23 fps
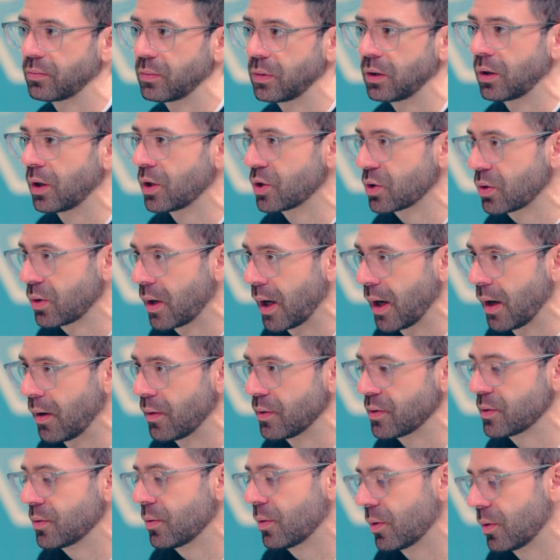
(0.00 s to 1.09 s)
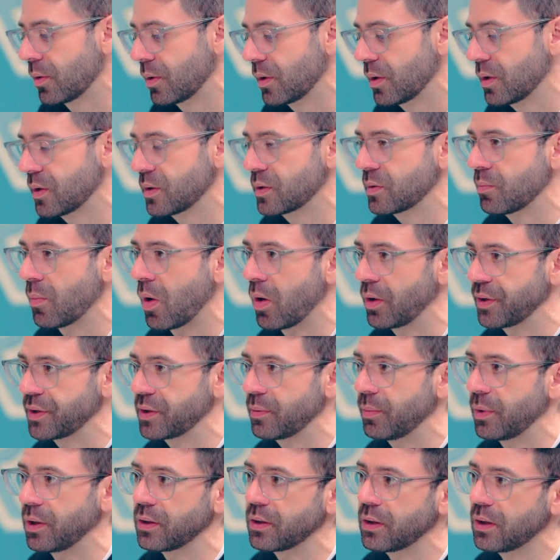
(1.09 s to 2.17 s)
large crowds or small
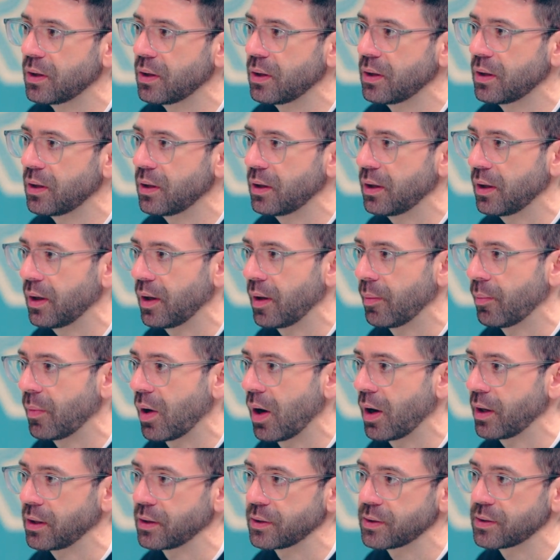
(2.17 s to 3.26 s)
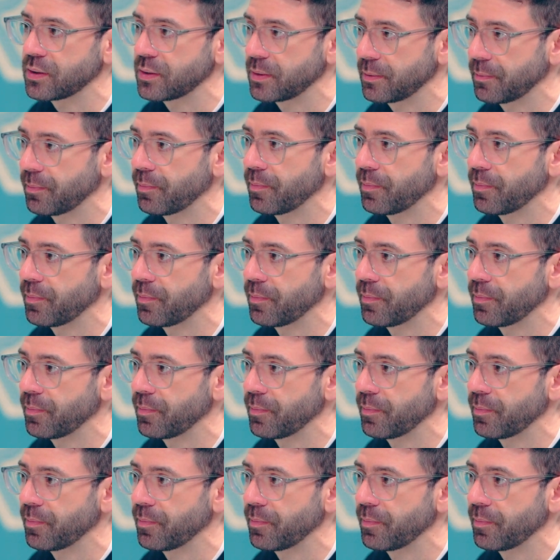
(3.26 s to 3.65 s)
intimate audience.